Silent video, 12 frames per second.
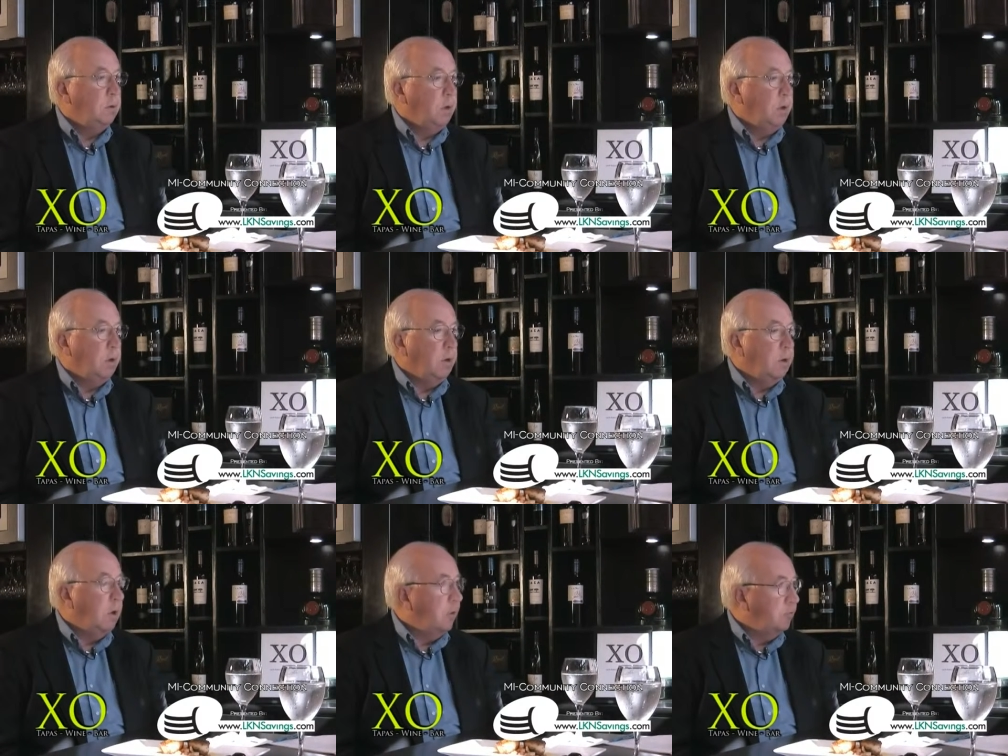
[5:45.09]
uh,
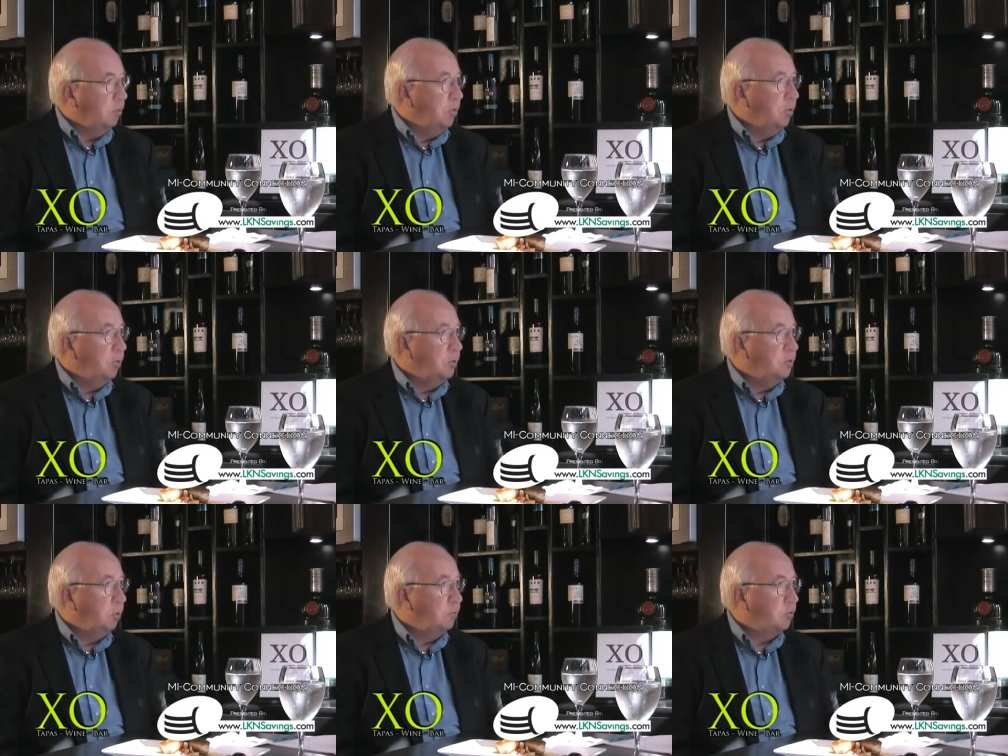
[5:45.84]

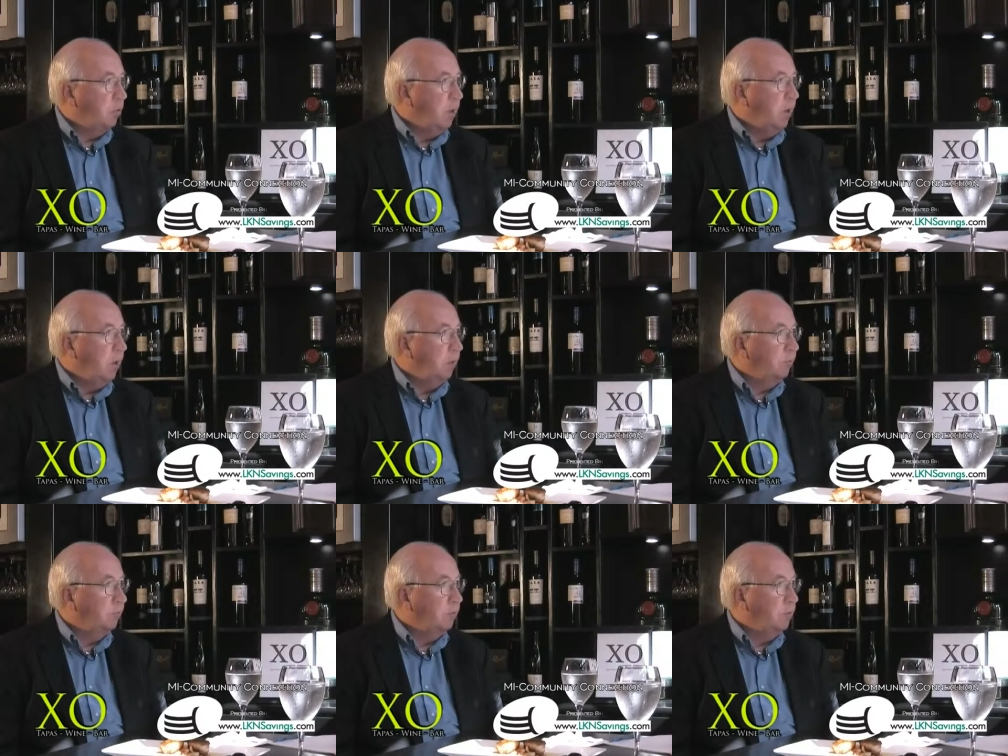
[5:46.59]
entrepreneurship training
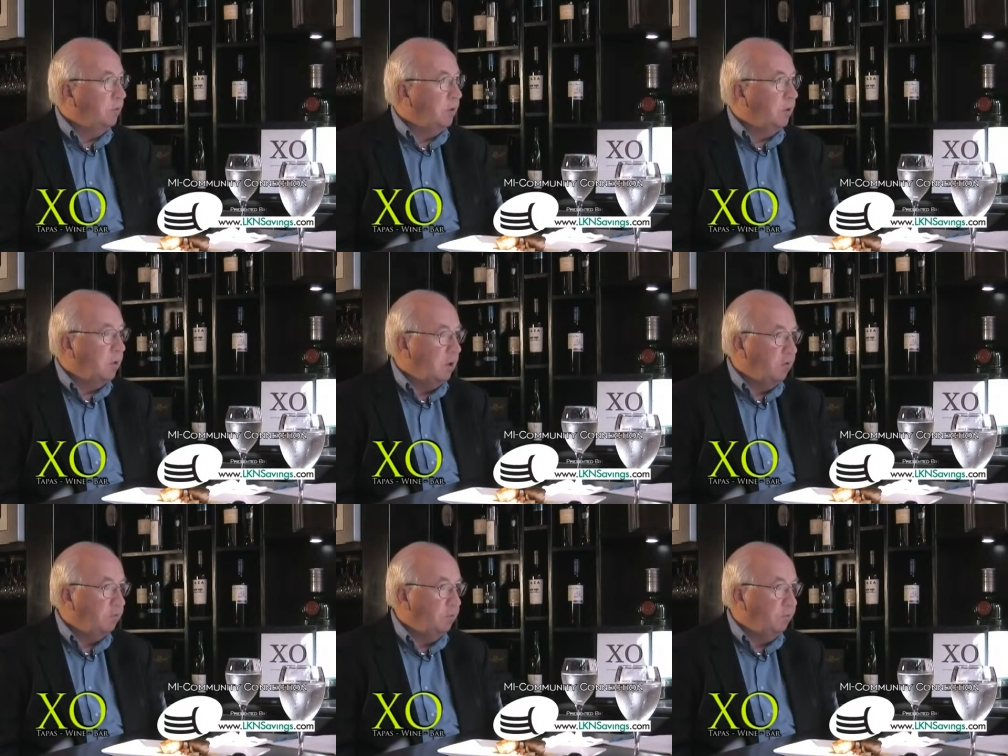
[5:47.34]
through the
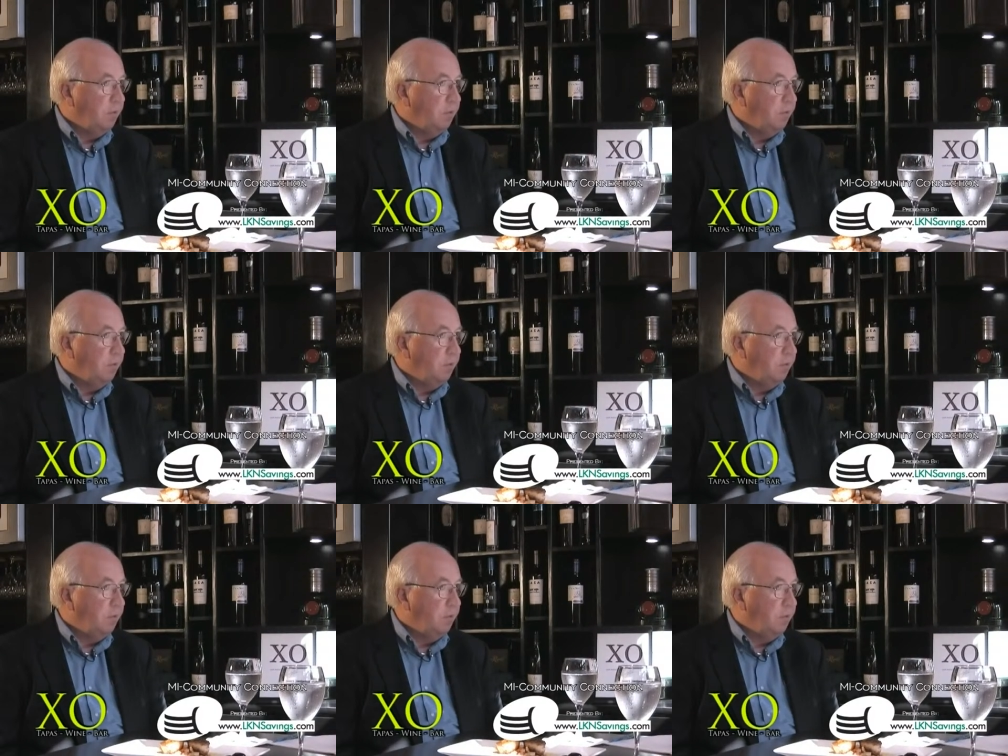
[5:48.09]
Kauffman